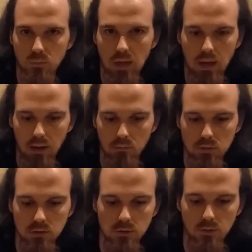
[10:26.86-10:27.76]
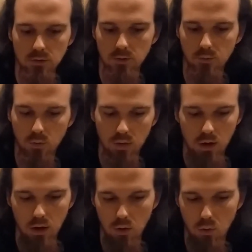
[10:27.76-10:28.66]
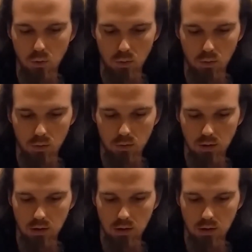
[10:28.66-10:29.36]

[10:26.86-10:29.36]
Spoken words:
games and so on and so forth, or